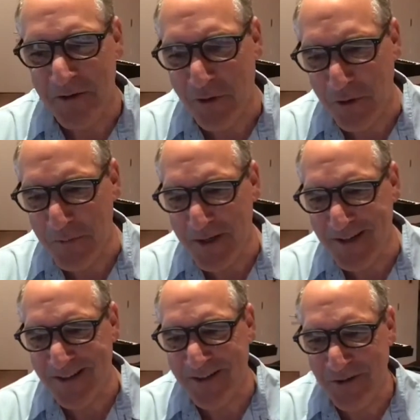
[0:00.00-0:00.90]

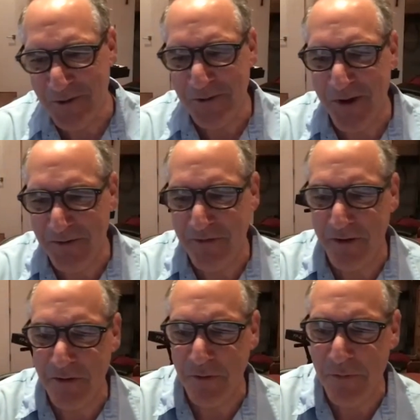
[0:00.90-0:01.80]
Durban to a
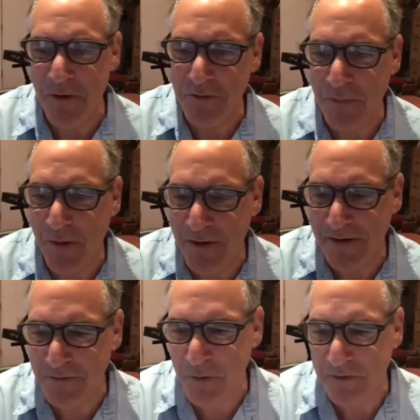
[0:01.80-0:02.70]
very remote
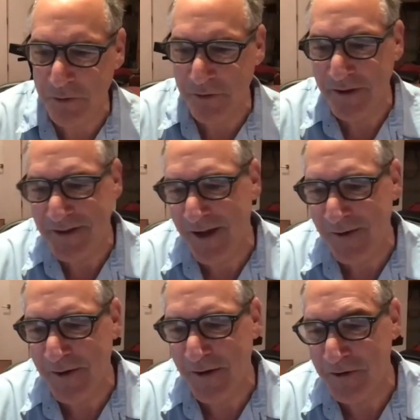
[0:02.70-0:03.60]
part of
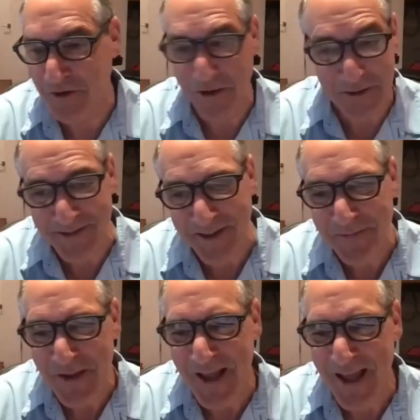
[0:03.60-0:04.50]
KwaZulu-Natal called Shlawisa,